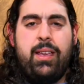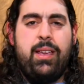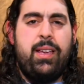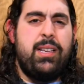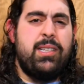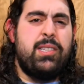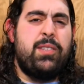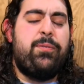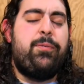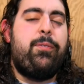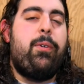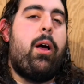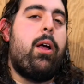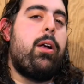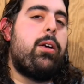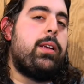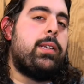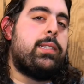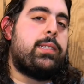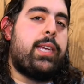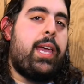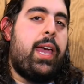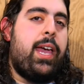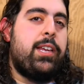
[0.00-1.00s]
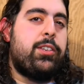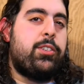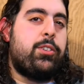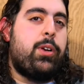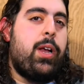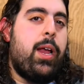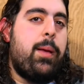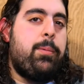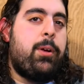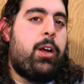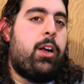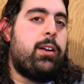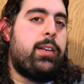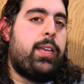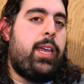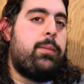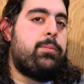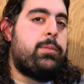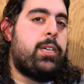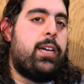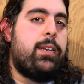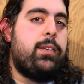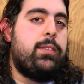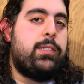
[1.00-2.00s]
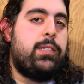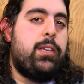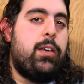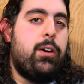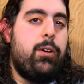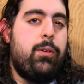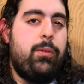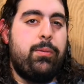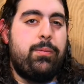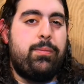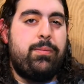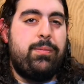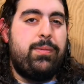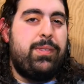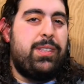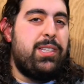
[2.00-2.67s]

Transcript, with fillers: As far as cash grab card game titles go,